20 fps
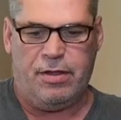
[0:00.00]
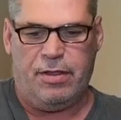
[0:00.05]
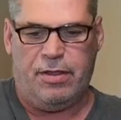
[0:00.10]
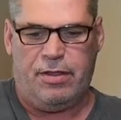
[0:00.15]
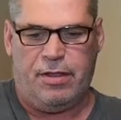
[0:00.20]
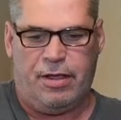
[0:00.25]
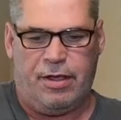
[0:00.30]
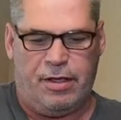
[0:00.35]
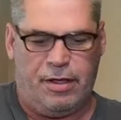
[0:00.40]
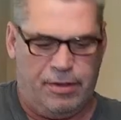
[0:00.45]

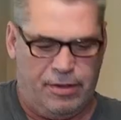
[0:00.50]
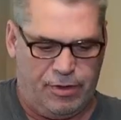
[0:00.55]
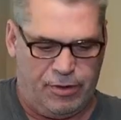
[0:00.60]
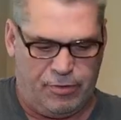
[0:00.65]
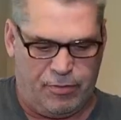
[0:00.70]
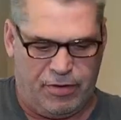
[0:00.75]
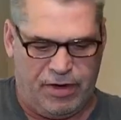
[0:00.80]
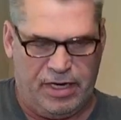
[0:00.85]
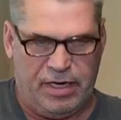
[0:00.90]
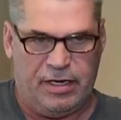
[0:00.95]
the
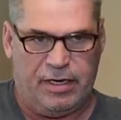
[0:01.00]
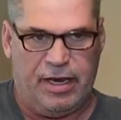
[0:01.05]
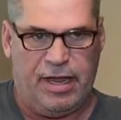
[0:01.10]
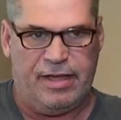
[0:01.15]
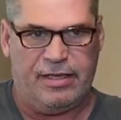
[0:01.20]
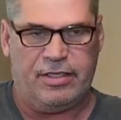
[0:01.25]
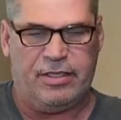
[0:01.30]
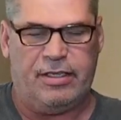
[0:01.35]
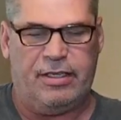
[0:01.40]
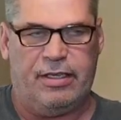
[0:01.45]
green
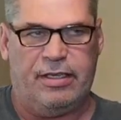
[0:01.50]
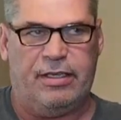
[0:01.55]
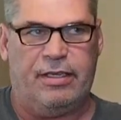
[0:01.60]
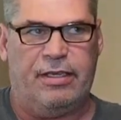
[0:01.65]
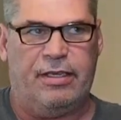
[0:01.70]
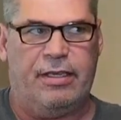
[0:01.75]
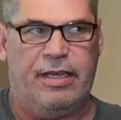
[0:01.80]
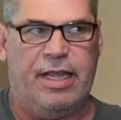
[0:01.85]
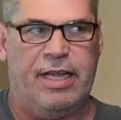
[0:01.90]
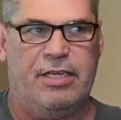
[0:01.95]

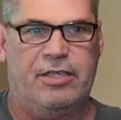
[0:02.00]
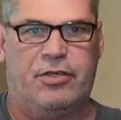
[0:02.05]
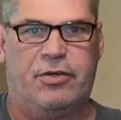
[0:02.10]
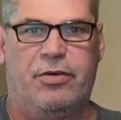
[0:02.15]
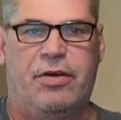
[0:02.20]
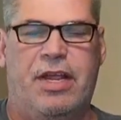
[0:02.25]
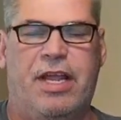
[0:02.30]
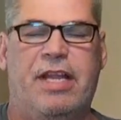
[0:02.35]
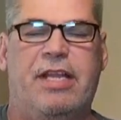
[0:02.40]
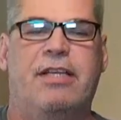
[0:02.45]

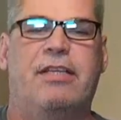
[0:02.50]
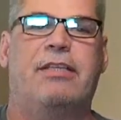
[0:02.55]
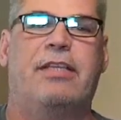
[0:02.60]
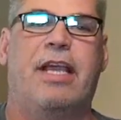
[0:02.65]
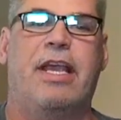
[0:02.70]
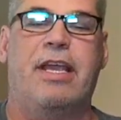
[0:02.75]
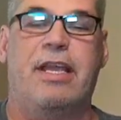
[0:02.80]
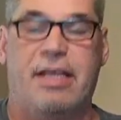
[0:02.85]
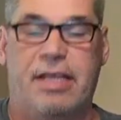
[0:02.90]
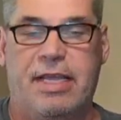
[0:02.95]
laser and
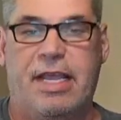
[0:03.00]
say,